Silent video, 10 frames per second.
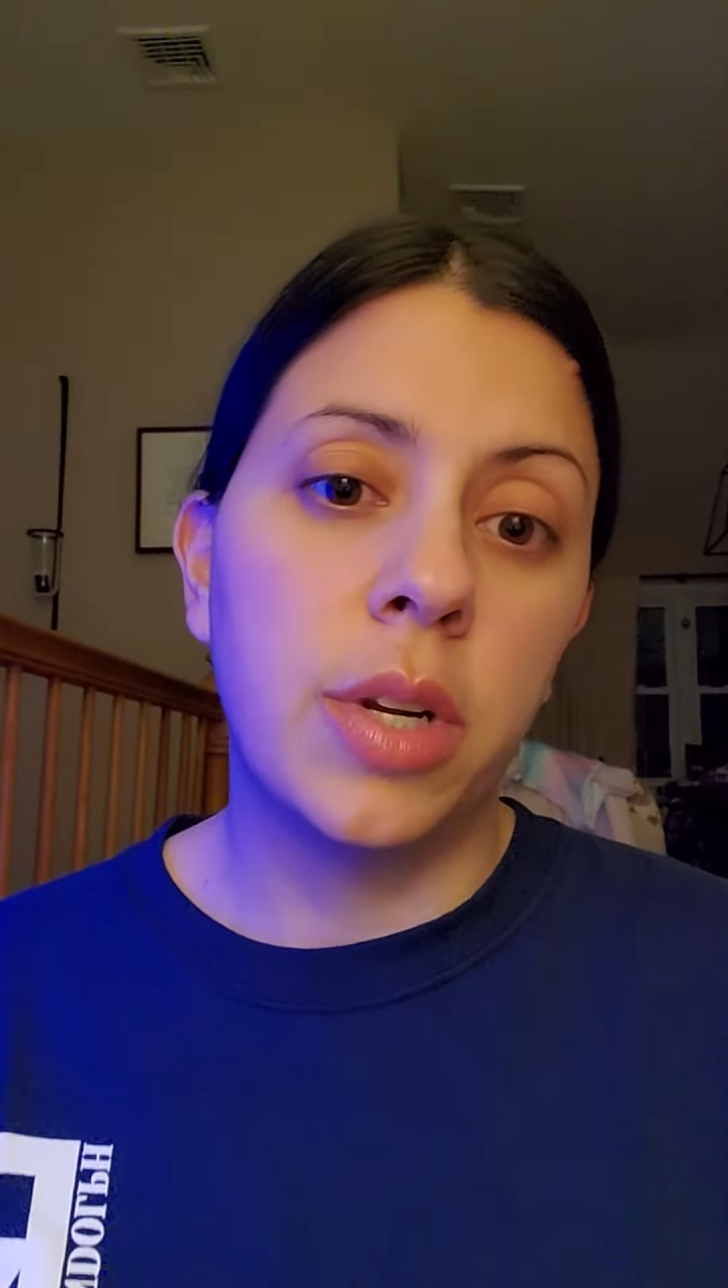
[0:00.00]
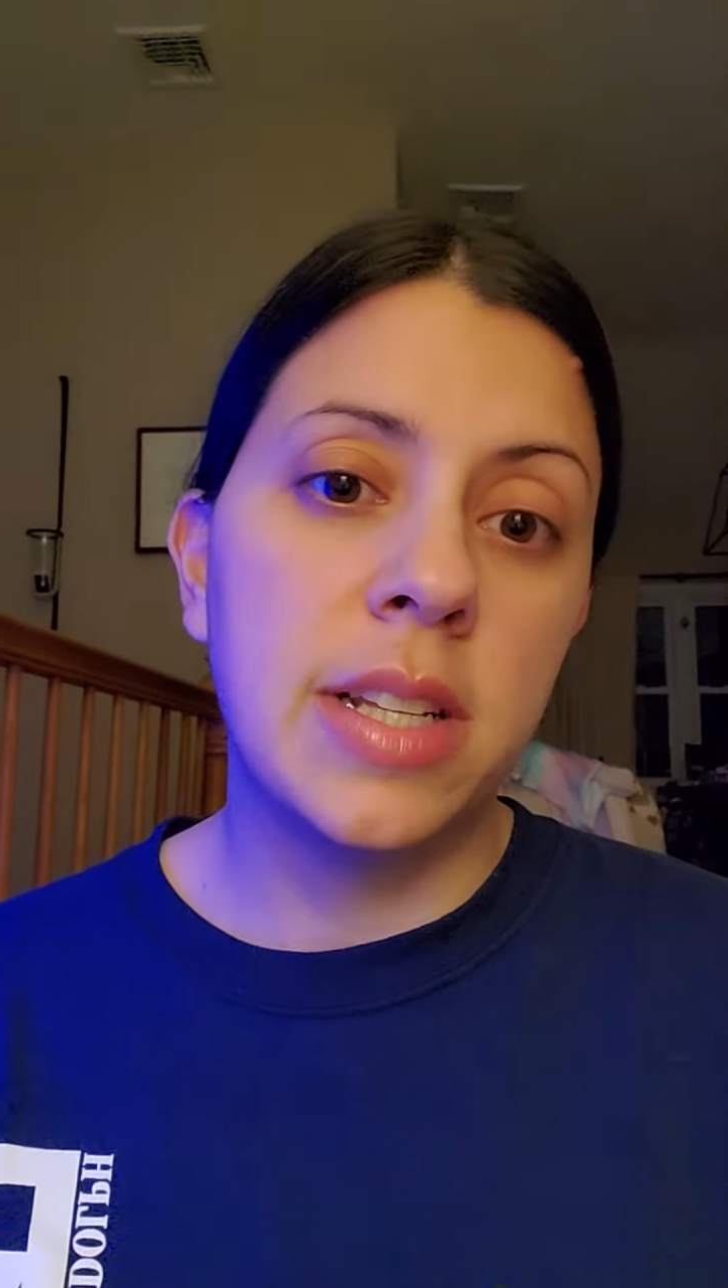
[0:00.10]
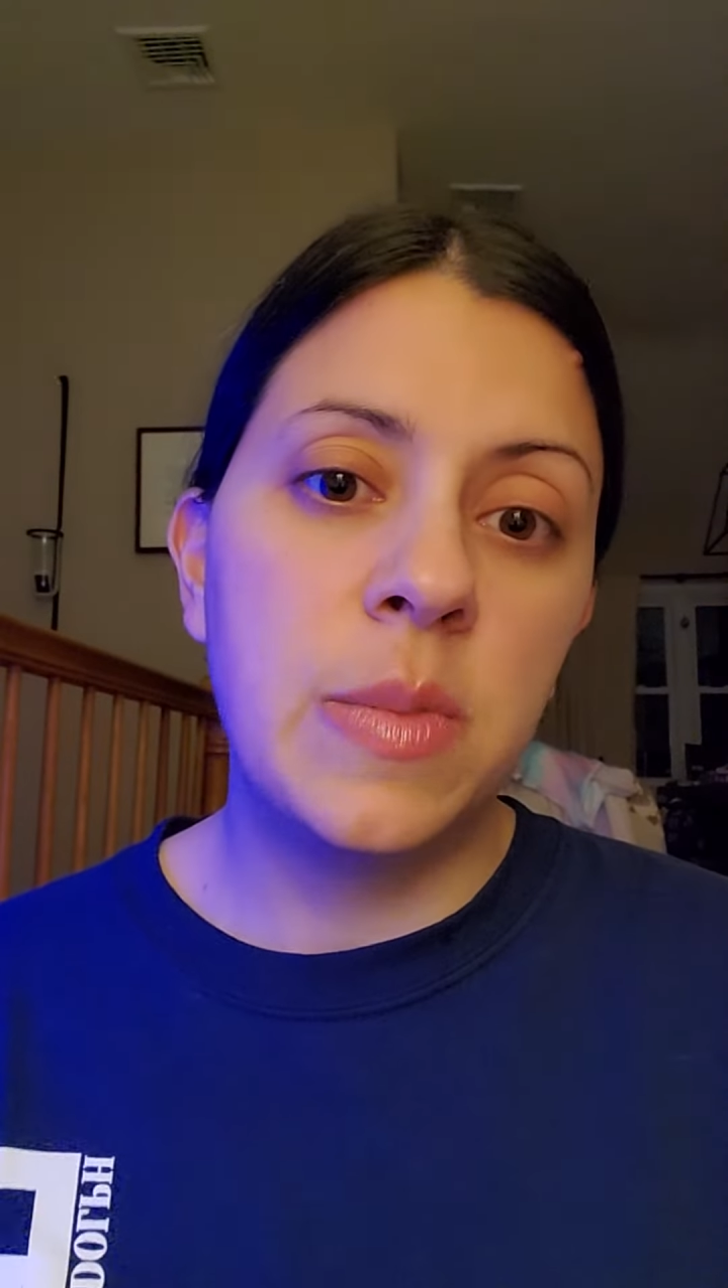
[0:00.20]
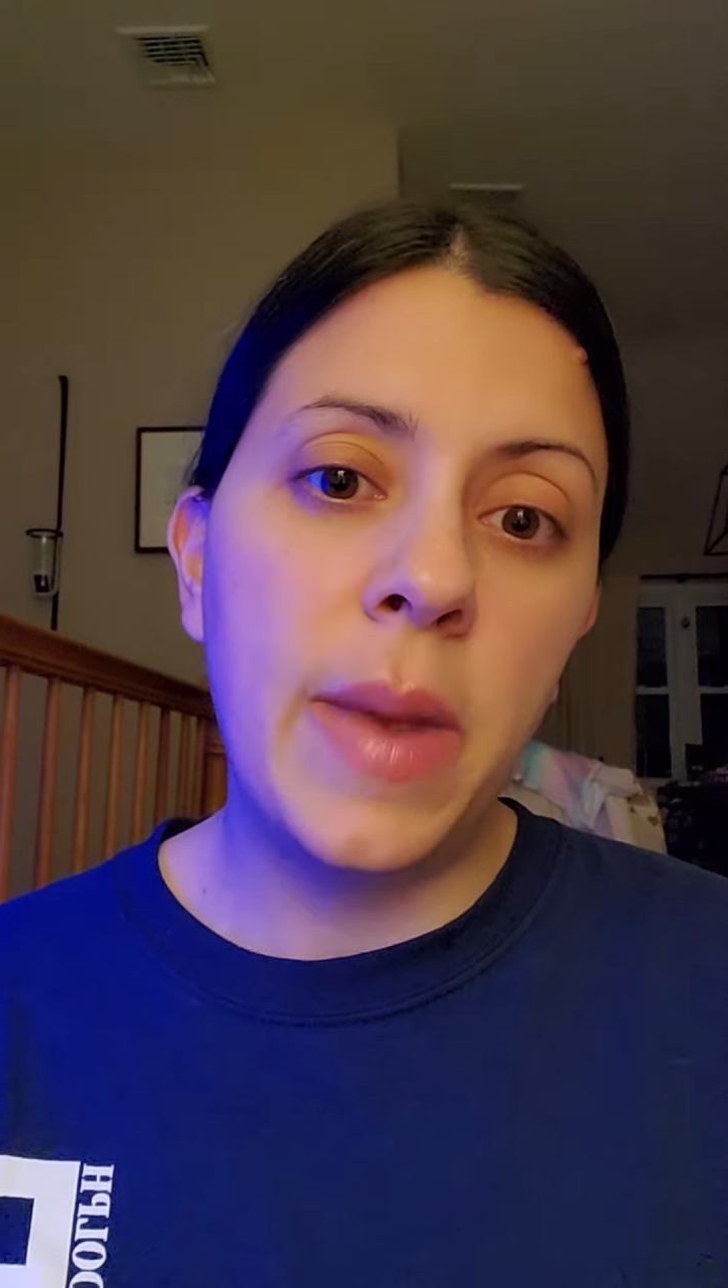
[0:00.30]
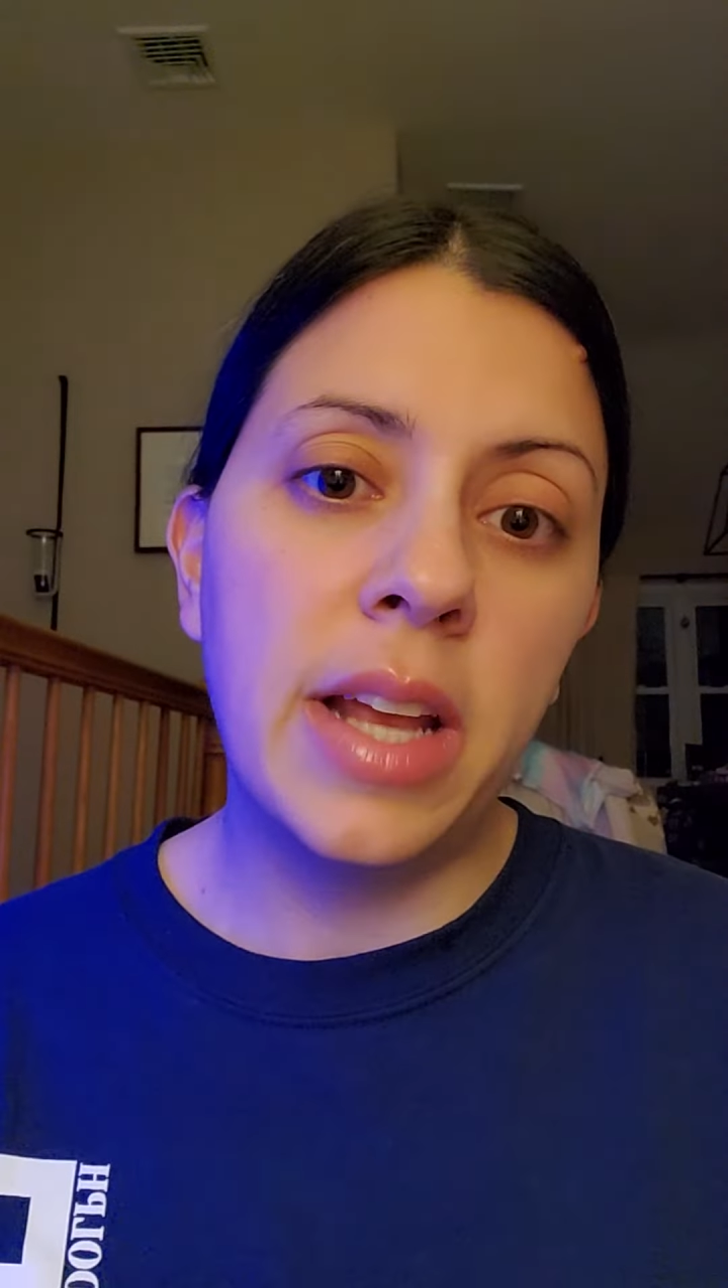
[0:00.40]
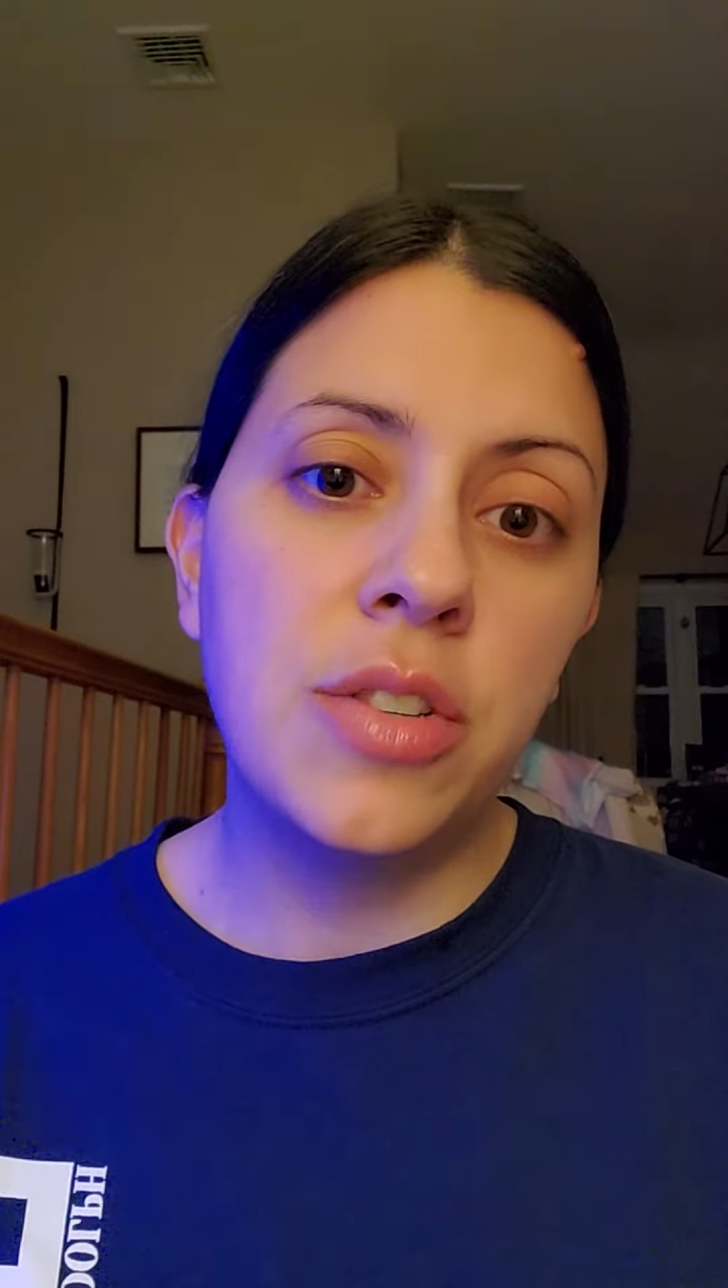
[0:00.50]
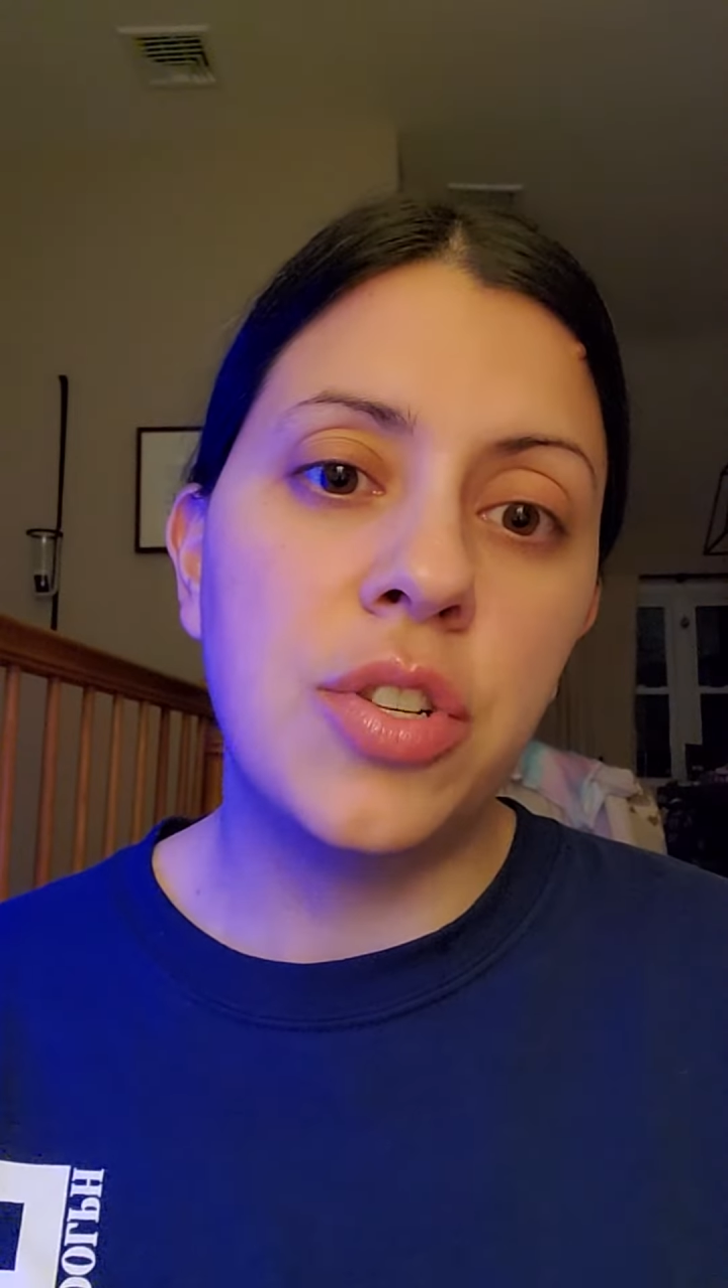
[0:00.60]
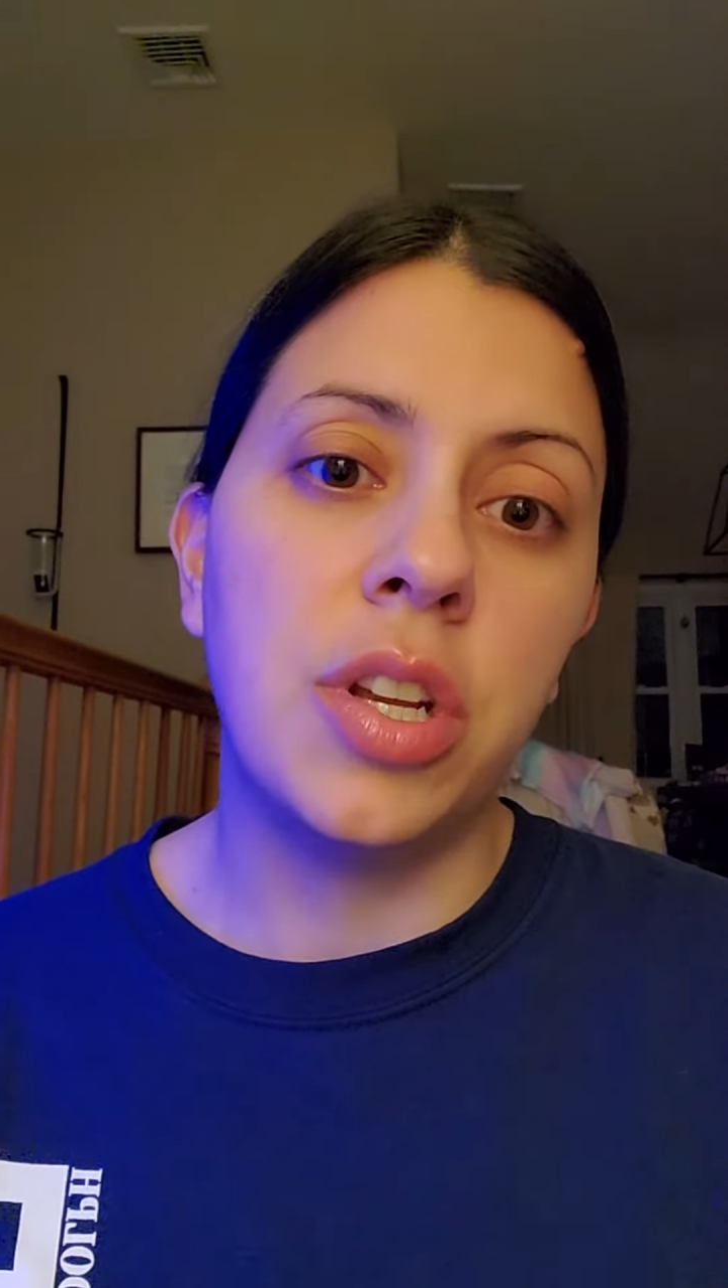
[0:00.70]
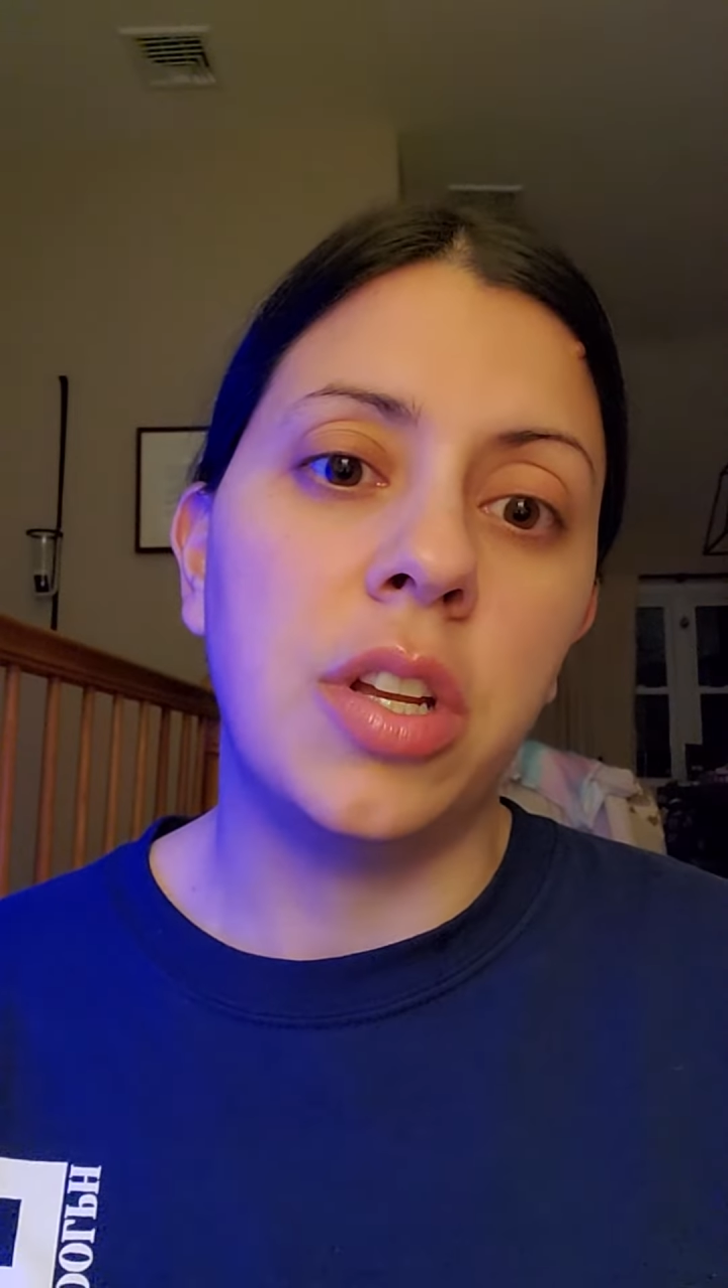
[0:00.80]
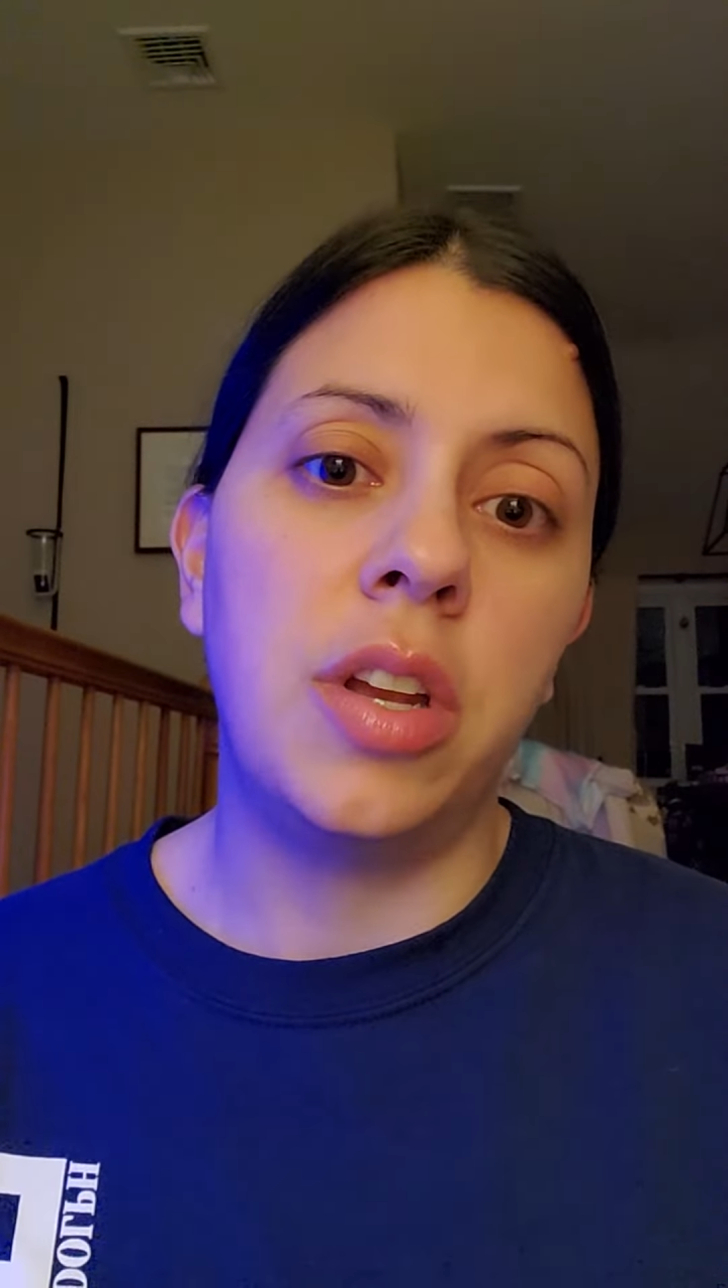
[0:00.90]

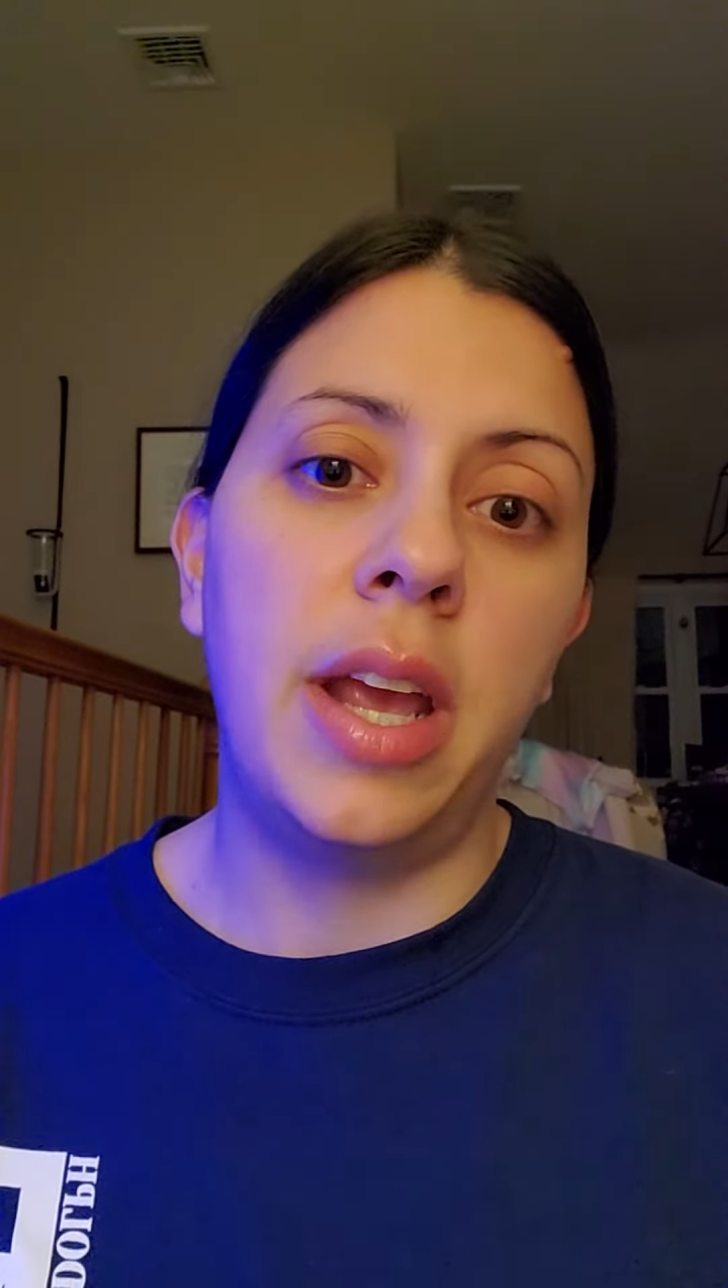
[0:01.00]
expansion